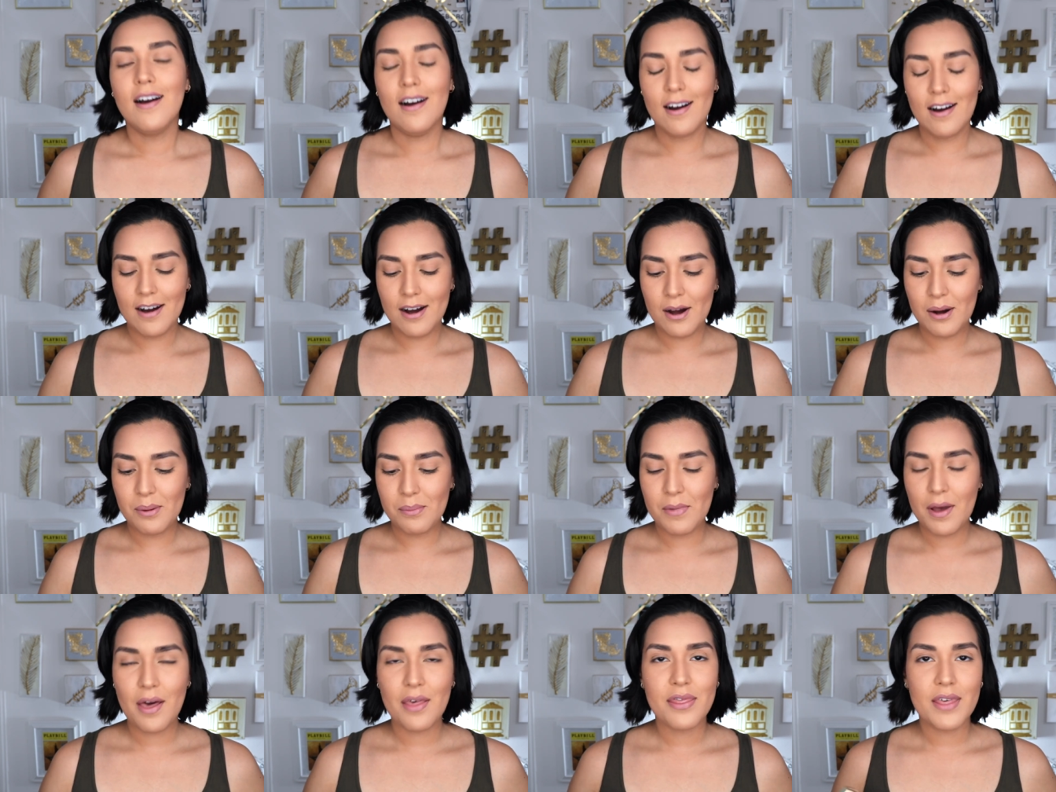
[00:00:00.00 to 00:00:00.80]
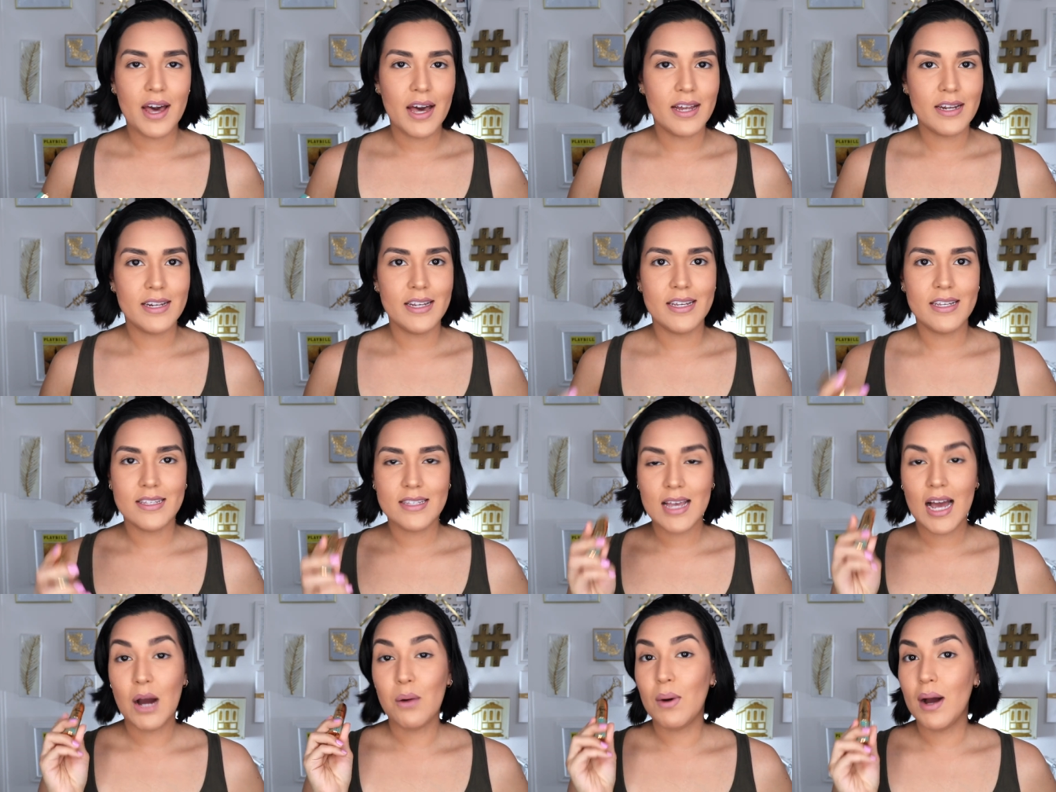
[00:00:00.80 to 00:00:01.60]
Um, that
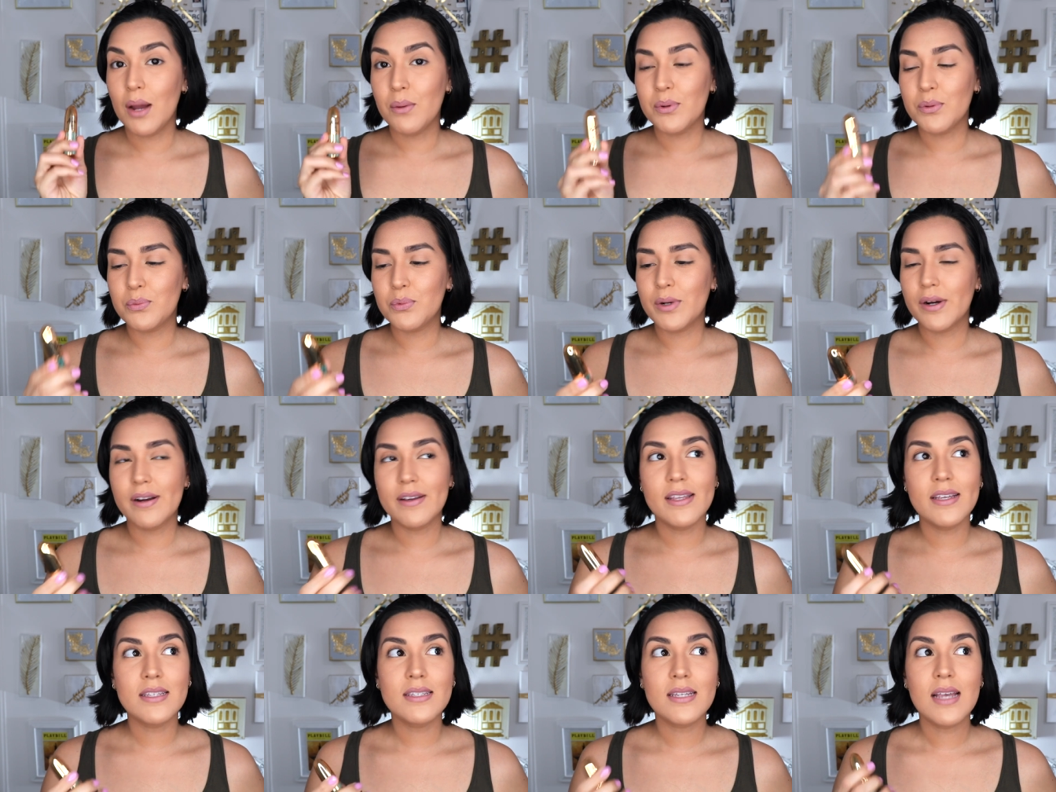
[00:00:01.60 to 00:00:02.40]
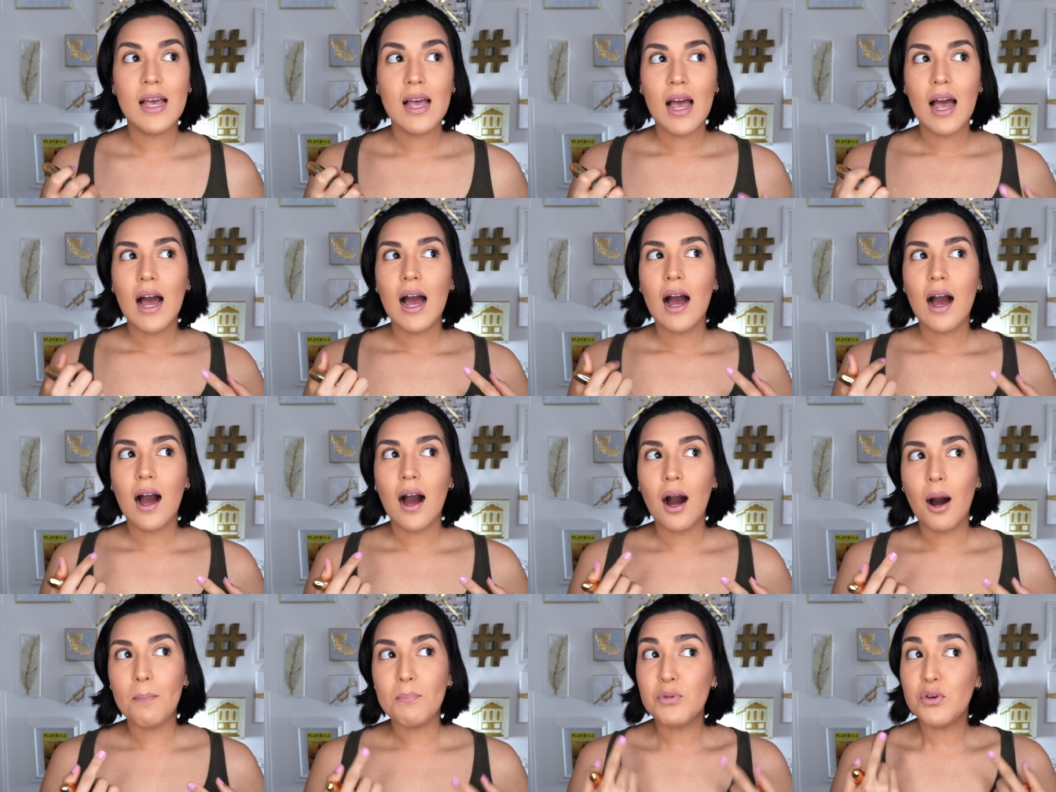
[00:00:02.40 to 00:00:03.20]
is how I would wear this.
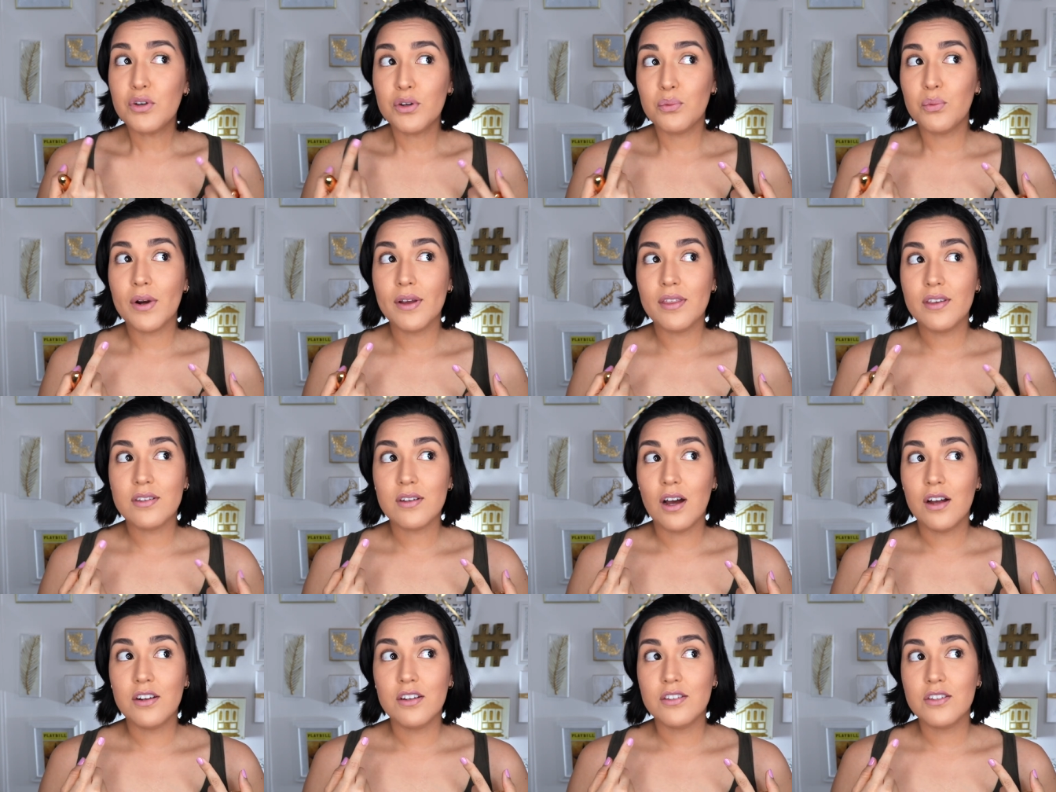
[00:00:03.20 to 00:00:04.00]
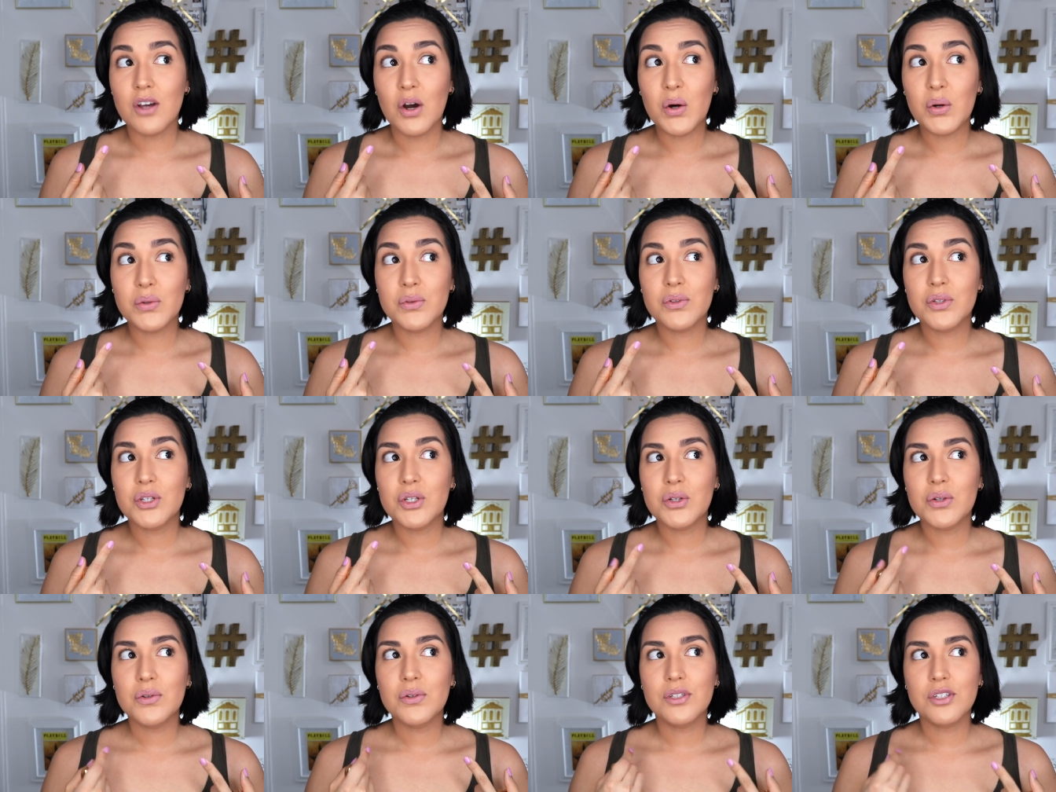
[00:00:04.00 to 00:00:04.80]
Um, you could wear this on its own
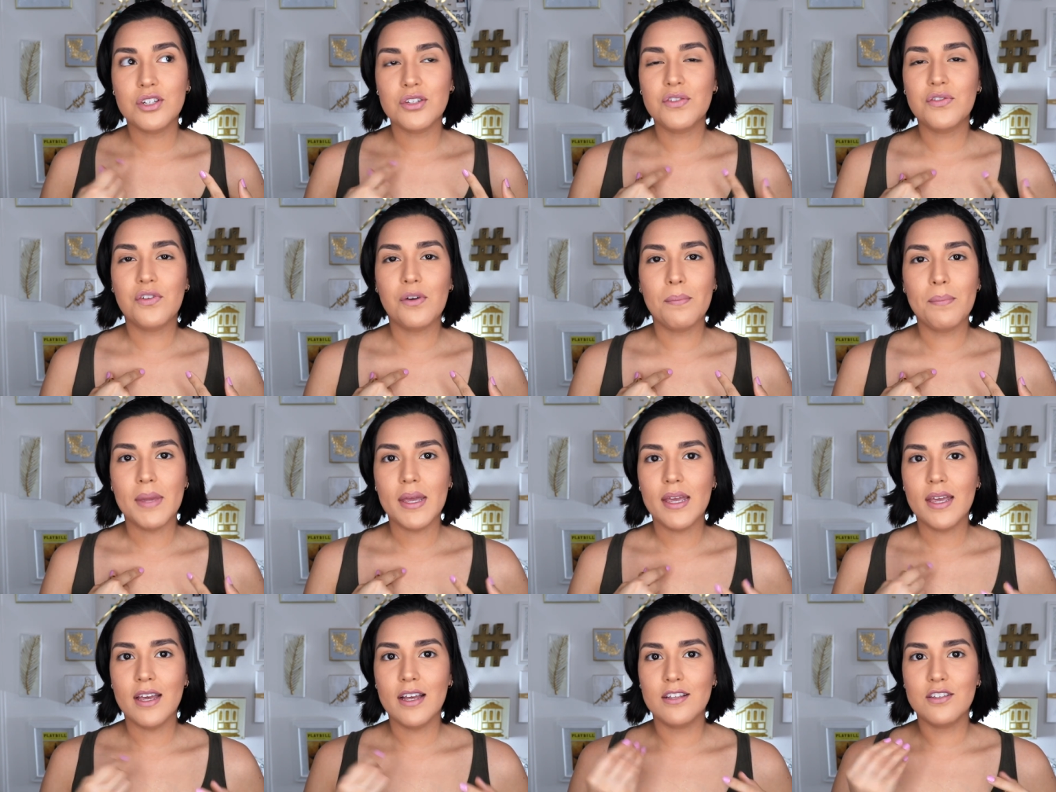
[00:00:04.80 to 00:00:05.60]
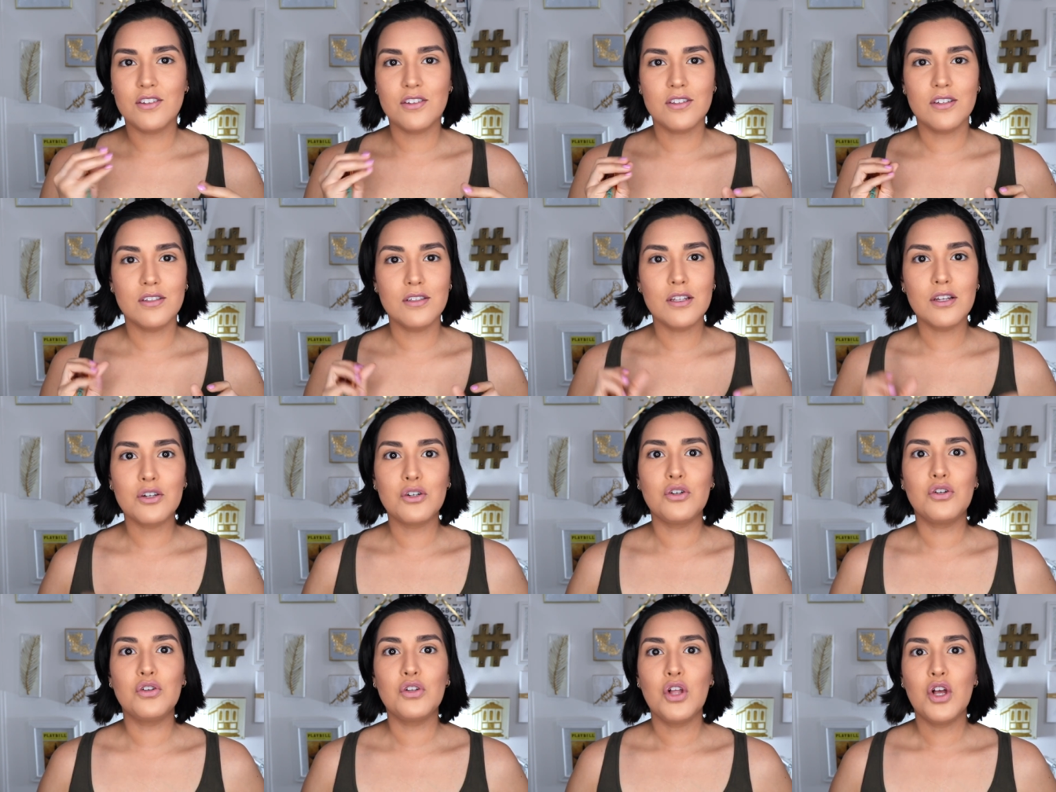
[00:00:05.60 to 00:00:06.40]
too. Just for me, it's just a
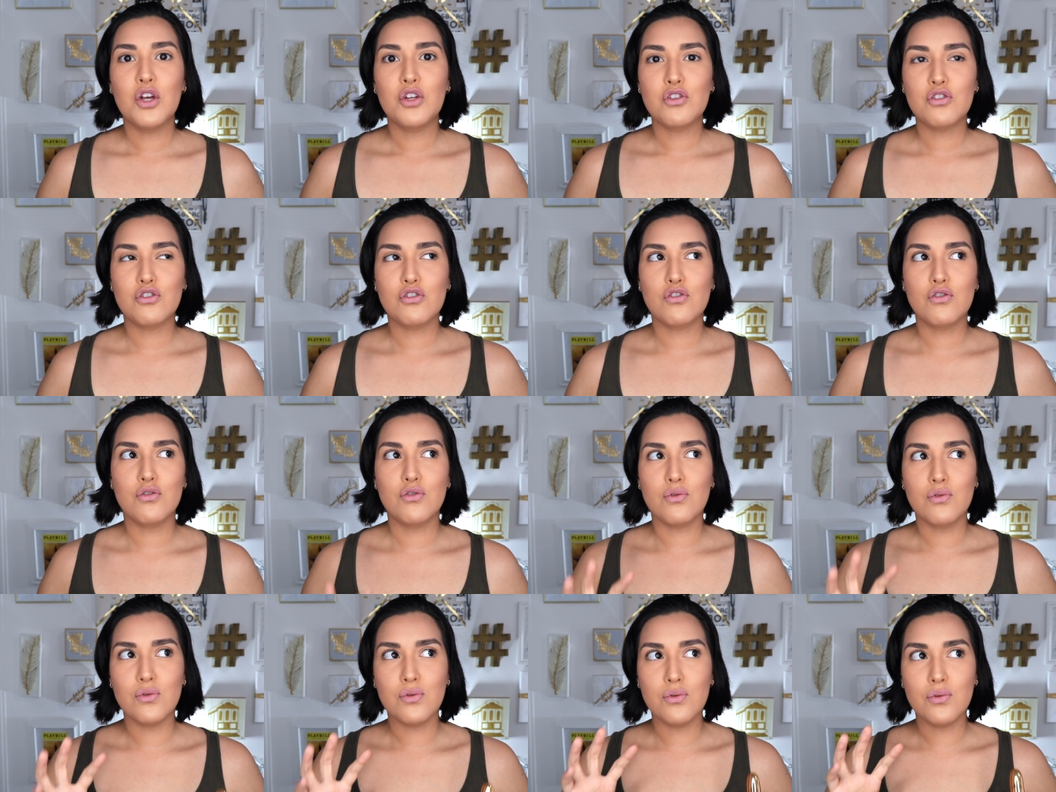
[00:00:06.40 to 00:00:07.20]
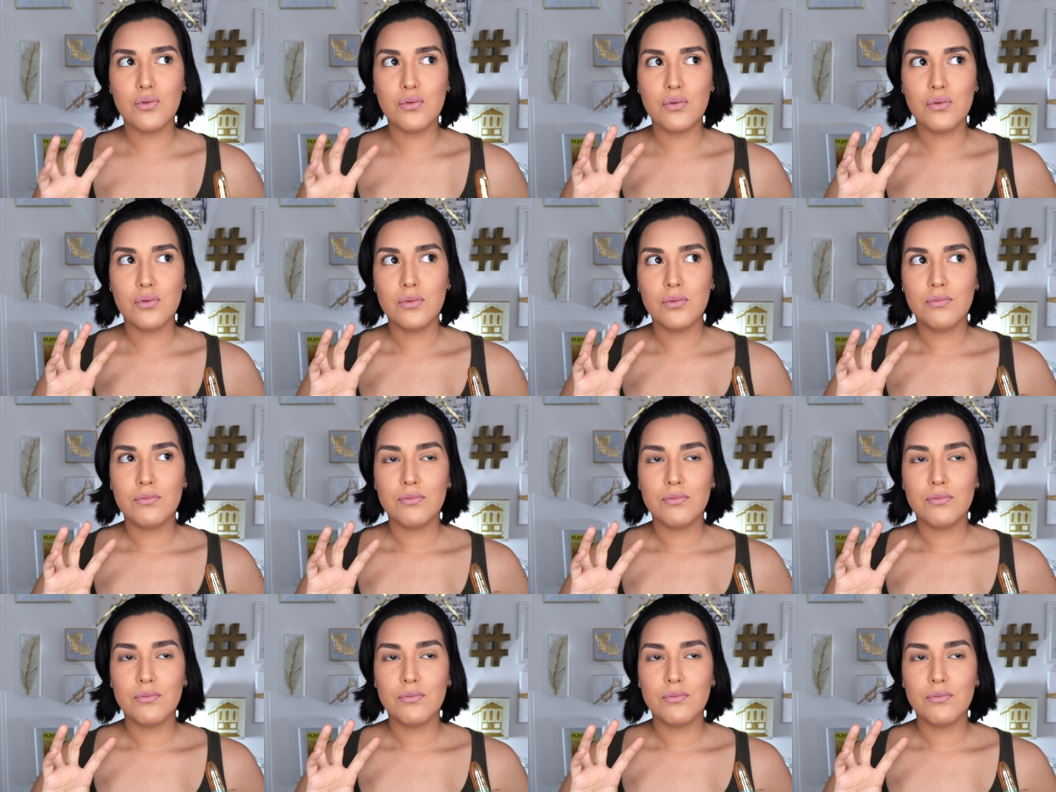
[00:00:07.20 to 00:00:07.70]
little too